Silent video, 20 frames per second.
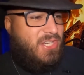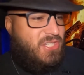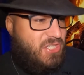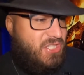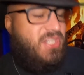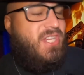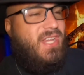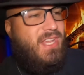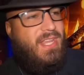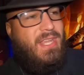
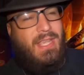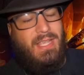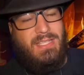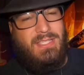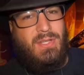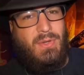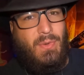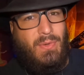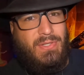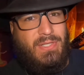She
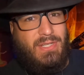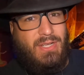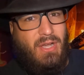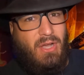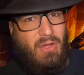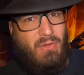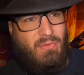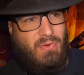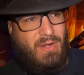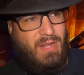is going to
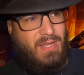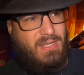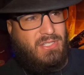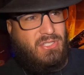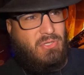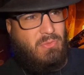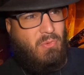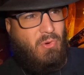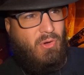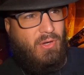call for
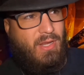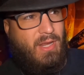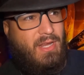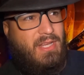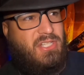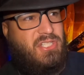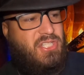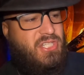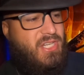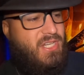Dexter Morgan
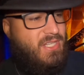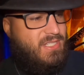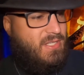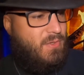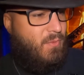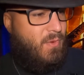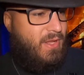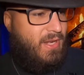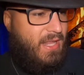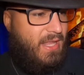because she
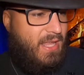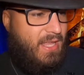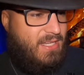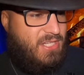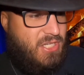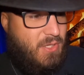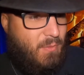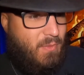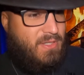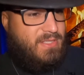
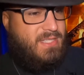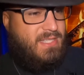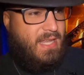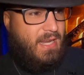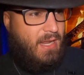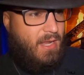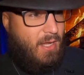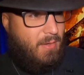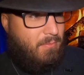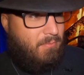wants
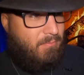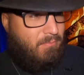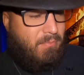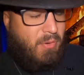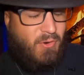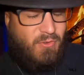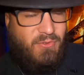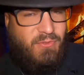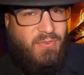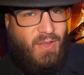like a
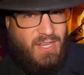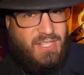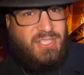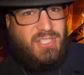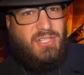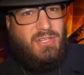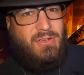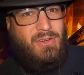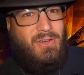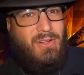
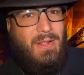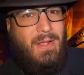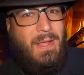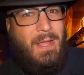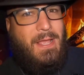professional.